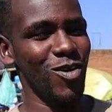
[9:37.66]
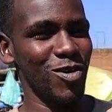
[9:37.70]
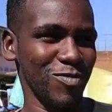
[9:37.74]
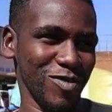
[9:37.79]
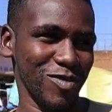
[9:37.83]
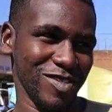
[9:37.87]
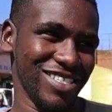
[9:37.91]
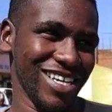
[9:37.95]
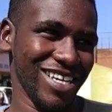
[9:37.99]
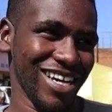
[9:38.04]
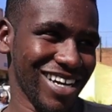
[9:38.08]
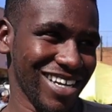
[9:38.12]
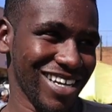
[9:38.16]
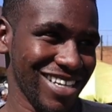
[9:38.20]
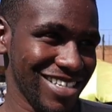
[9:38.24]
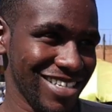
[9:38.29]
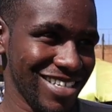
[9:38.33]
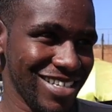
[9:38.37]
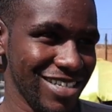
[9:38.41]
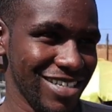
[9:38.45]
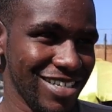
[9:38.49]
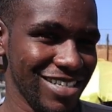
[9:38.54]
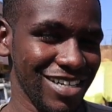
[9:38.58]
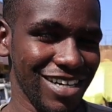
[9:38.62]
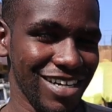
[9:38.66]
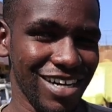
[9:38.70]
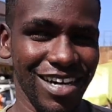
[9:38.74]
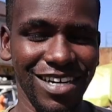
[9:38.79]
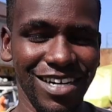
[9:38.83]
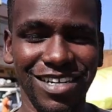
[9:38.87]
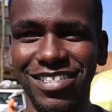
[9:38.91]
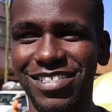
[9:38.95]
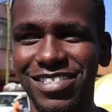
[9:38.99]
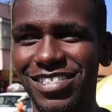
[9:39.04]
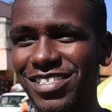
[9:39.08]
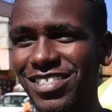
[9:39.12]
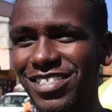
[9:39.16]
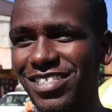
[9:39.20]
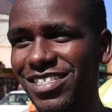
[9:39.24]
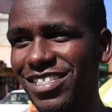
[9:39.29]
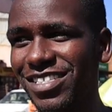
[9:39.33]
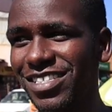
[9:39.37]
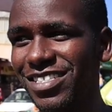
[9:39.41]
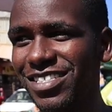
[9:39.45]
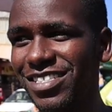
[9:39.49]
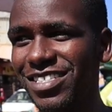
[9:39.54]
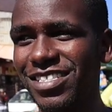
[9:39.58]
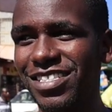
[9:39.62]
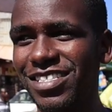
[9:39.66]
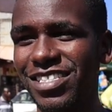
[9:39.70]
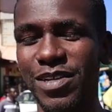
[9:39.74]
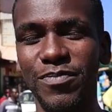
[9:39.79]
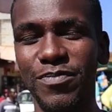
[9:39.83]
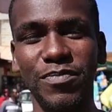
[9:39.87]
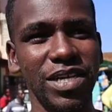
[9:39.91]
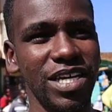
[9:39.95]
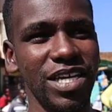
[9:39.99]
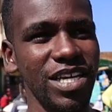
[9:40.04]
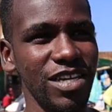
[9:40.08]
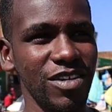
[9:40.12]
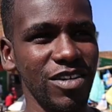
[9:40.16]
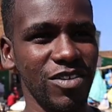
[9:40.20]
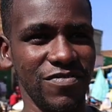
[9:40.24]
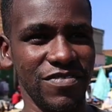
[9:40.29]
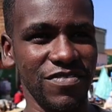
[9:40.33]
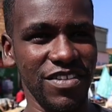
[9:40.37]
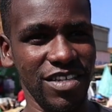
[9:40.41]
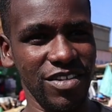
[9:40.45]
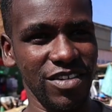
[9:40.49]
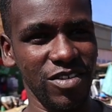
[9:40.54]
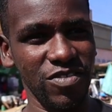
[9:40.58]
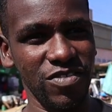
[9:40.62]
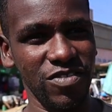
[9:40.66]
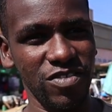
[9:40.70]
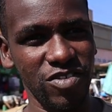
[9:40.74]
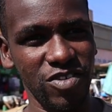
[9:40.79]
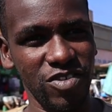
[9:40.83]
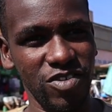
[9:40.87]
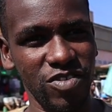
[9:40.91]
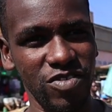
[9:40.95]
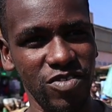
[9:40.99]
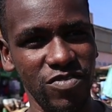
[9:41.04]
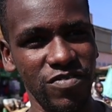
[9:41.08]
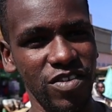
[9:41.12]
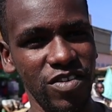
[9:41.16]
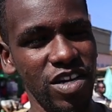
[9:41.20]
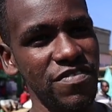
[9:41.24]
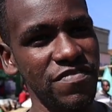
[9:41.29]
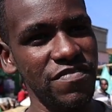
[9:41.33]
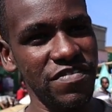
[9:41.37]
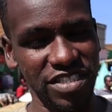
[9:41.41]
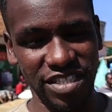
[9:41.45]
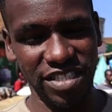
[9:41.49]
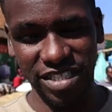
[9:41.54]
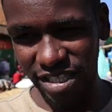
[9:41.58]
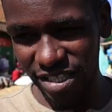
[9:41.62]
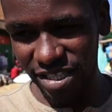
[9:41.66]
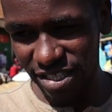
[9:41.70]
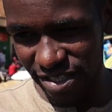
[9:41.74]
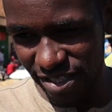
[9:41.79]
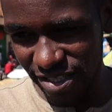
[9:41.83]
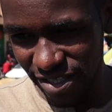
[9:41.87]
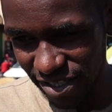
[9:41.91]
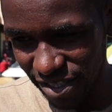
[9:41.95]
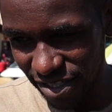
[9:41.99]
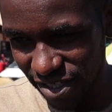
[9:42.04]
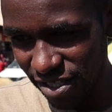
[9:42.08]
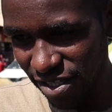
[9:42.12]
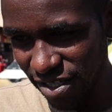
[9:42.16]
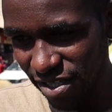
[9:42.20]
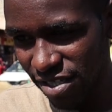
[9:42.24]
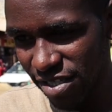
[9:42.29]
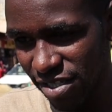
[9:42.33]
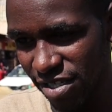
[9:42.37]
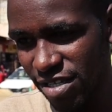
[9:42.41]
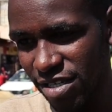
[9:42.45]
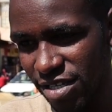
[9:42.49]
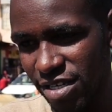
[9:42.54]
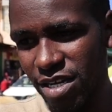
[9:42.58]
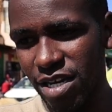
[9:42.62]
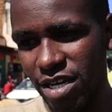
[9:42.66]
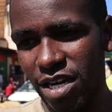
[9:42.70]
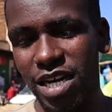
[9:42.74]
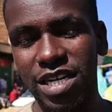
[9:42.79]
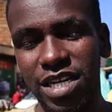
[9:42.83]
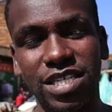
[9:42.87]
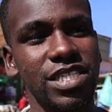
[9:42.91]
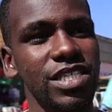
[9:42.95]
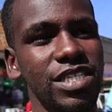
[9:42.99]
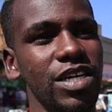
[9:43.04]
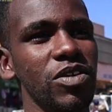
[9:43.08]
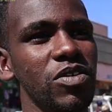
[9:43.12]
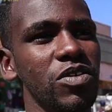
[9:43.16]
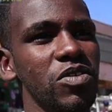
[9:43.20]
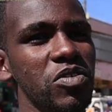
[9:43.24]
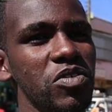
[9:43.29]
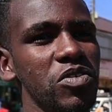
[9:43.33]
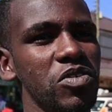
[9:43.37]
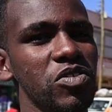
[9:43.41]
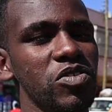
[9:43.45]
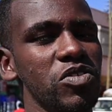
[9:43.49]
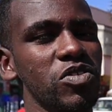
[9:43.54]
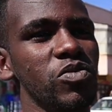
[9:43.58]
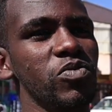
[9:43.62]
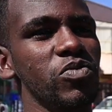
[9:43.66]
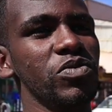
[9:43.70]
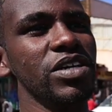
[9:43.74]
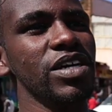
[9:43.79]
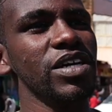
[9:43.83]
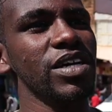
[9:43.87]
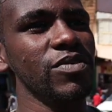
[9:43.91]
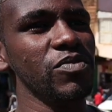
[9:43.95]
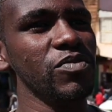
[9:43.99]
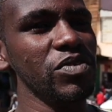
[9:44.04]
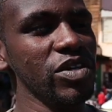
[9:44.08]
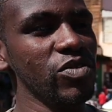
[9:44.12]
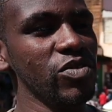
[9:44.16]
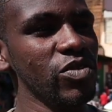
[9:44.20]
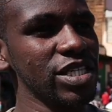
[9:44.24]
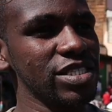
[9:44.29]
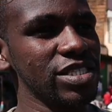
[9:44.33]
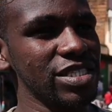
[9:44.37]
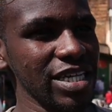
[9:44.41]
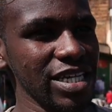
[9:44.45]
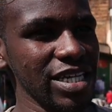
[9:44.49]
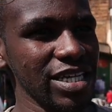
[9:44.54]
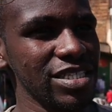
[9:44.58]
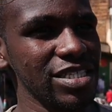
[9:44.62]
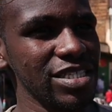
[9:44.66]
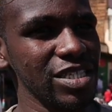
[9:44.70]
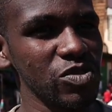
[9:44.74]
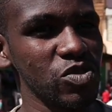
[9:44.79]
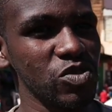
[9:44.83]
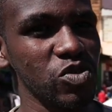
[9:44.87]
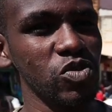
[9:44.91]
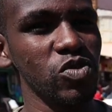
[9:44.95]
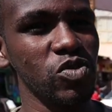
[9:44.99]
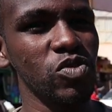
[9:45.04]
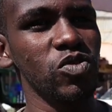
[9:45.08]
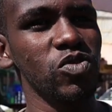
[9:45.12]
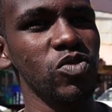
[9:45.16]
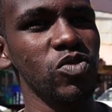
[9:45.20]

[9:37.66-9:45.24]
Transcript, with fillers: almost there. Uh-huh. And it's since it's the beginning of the of everything, mm-hmm. as now we we were targeting to